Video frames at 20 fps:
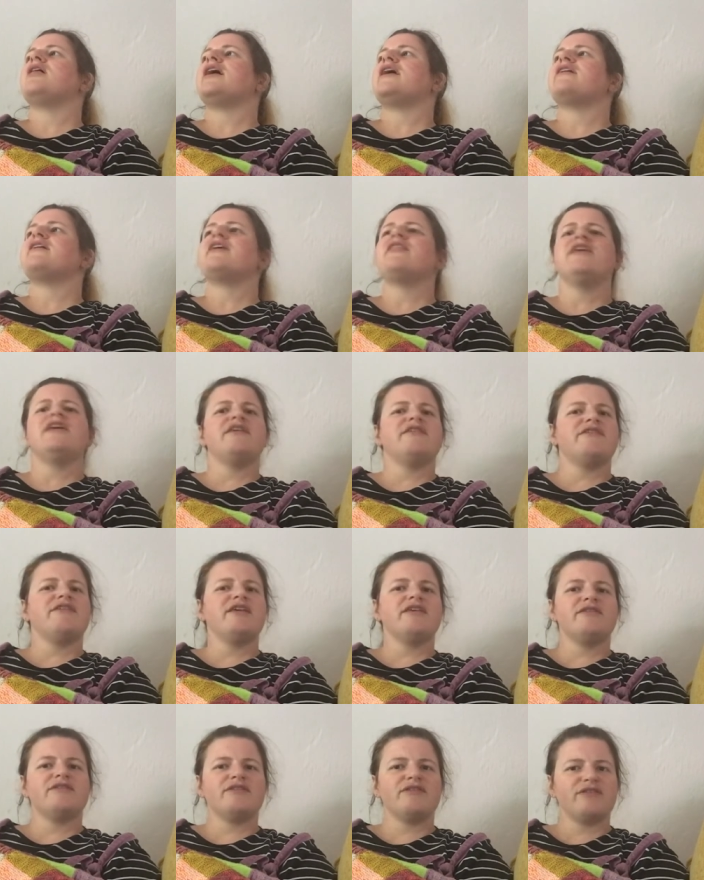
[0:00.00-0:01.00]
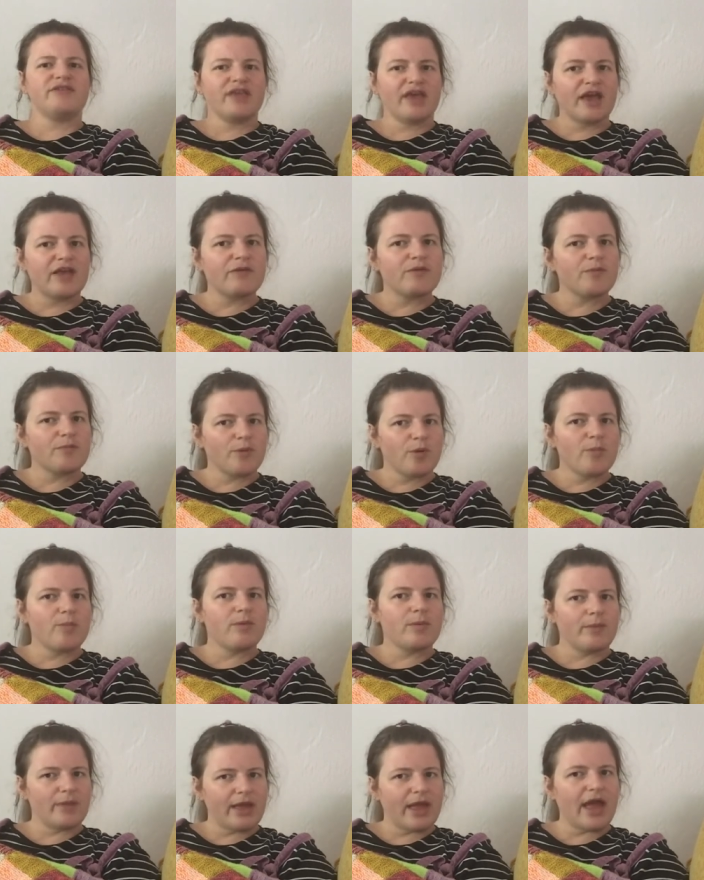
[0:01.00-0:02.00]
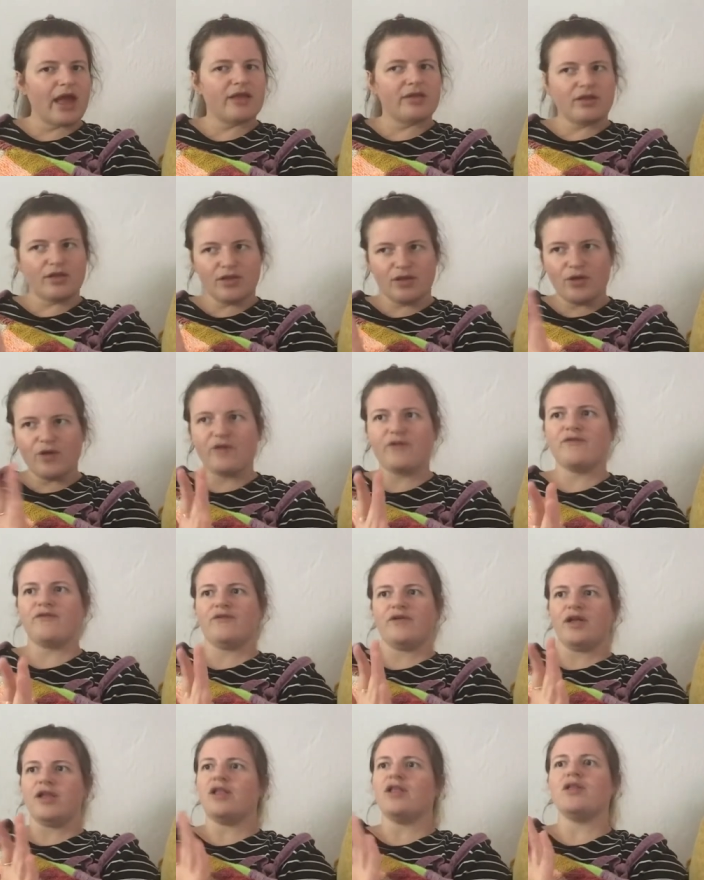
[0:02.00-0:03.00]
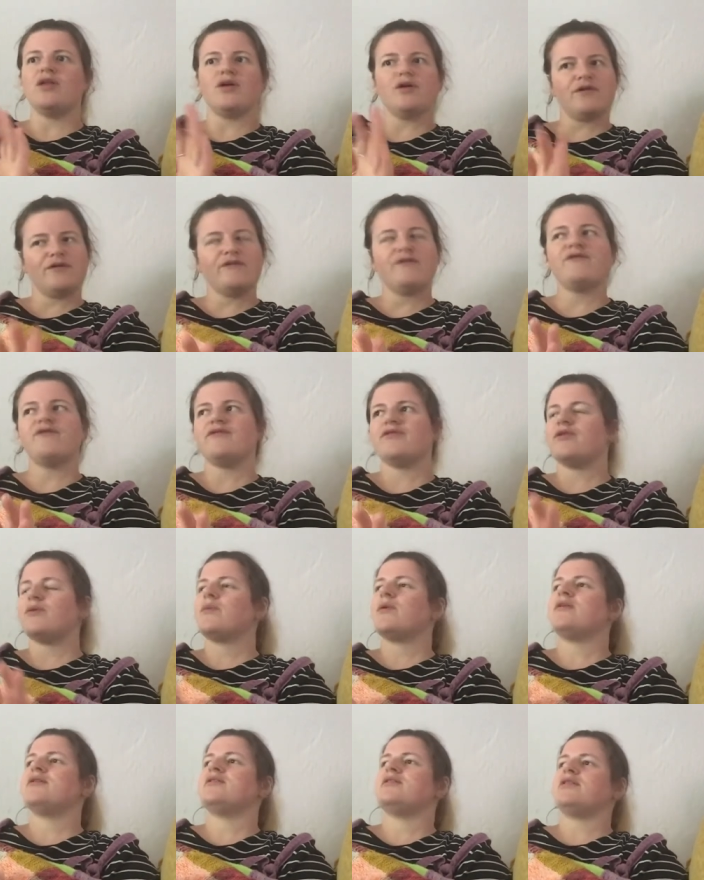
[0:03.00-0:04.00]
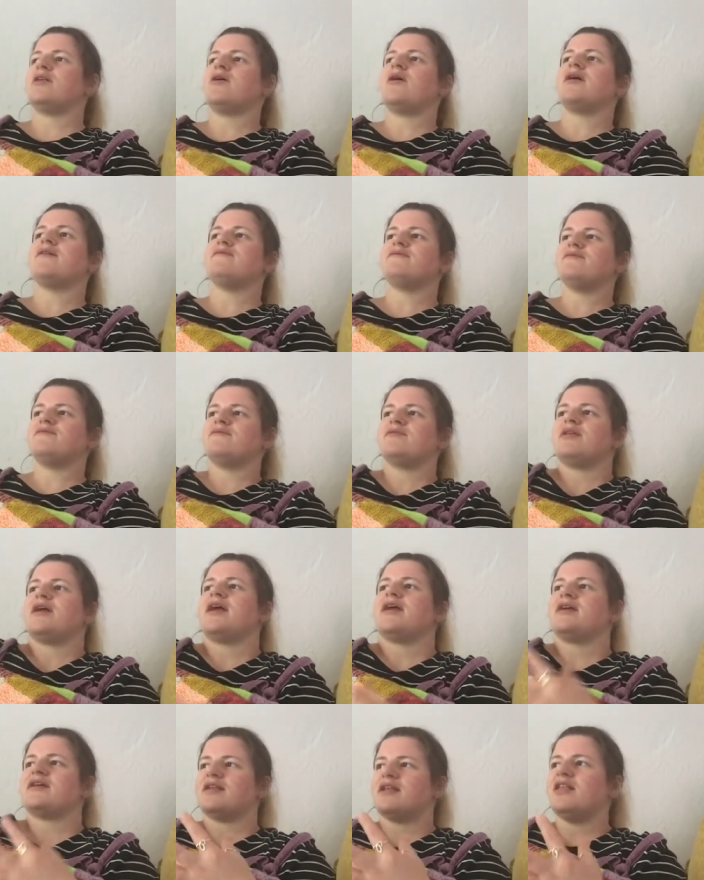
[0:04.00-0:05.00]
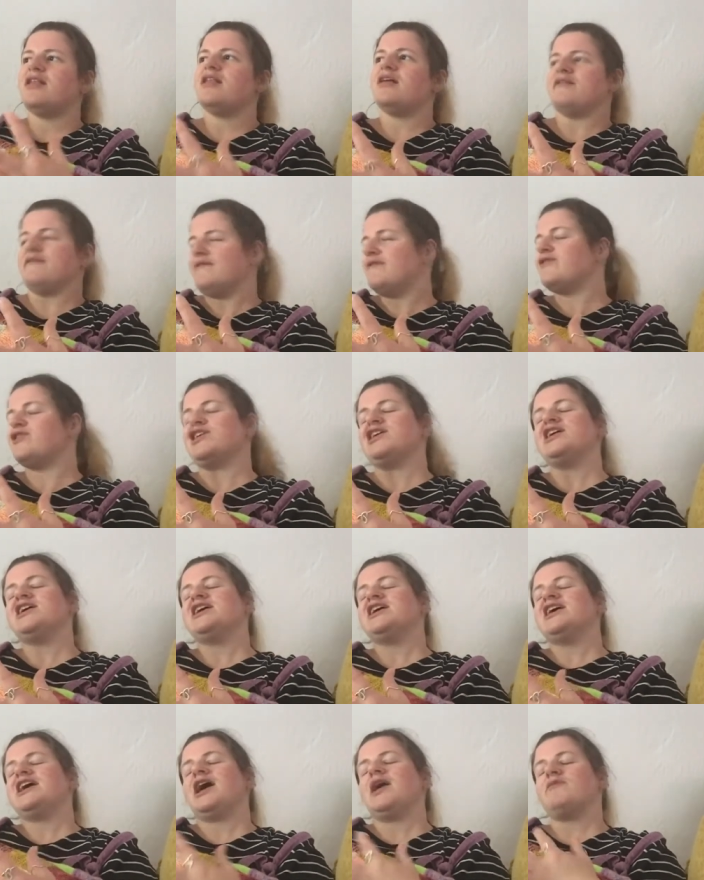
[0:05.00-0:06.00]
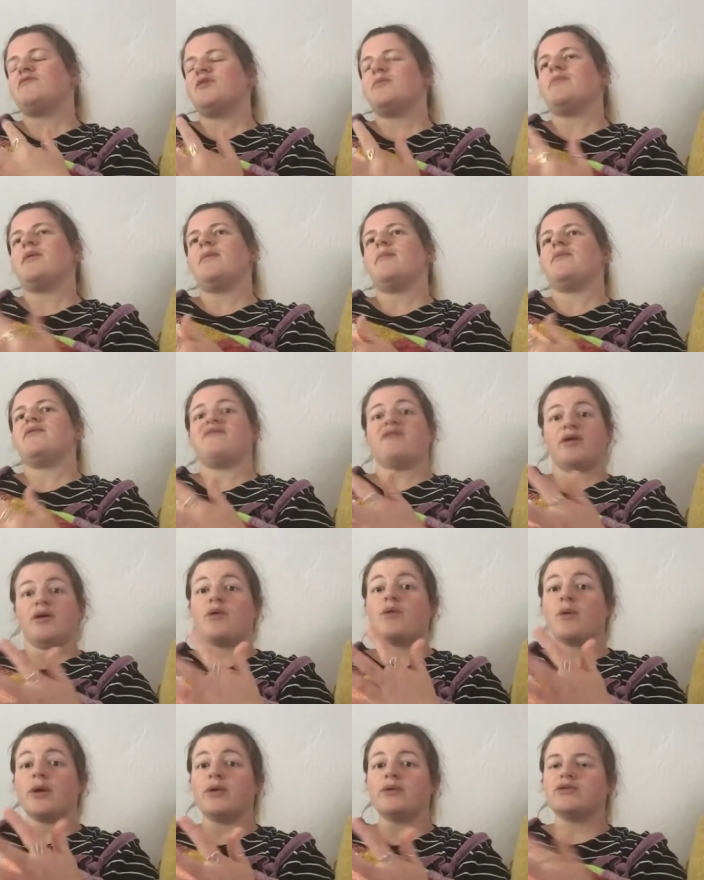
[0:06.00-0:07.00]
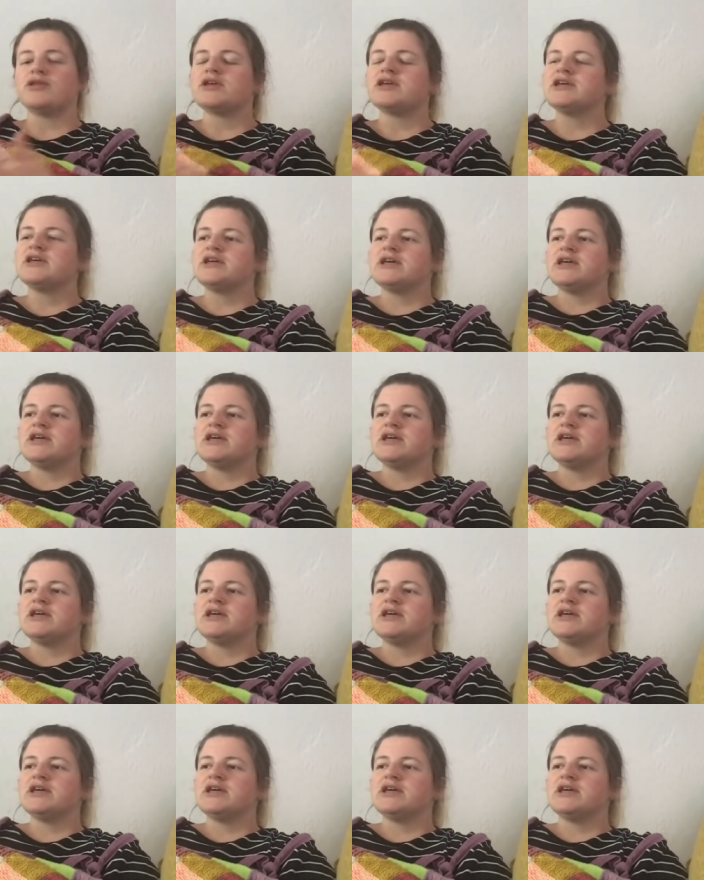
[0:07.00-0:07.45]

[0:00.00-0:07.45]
Like I think season six was probably had a lot of a lot of the ones that I like loved and remember and quote.